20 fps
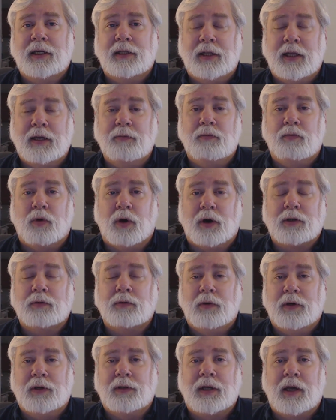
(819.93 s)
They
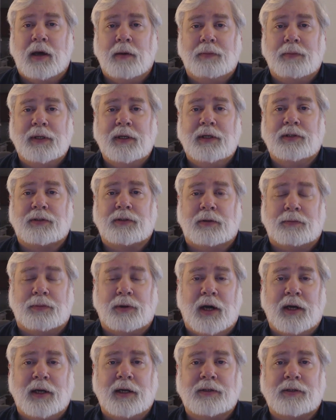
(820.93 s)
worked with companies or
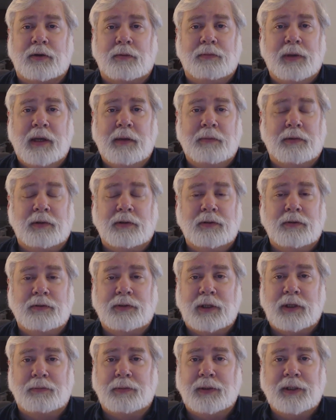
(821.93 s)
products or people who
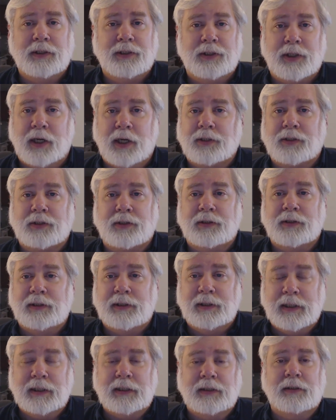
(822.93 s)
simply just
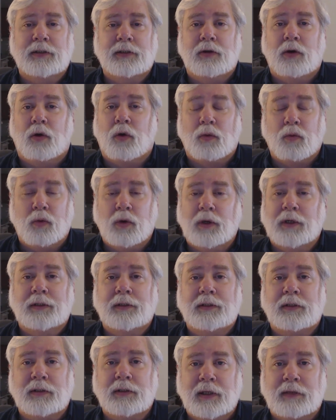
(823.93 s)
didn't or
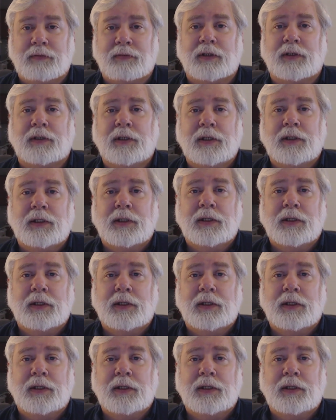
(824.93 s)
wouldn't deliver